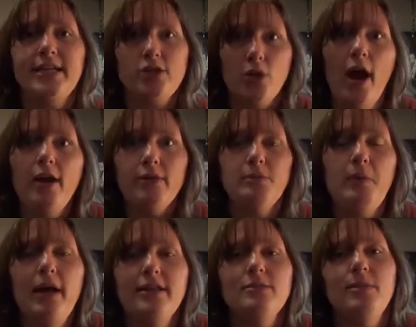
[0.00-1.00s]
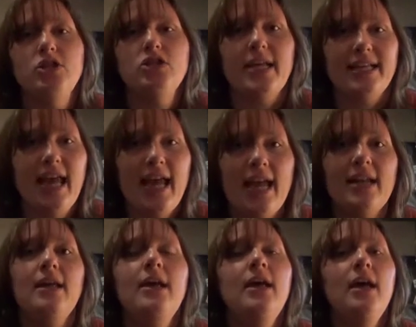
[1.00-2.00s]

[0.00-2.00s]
I try to respond as much as I can,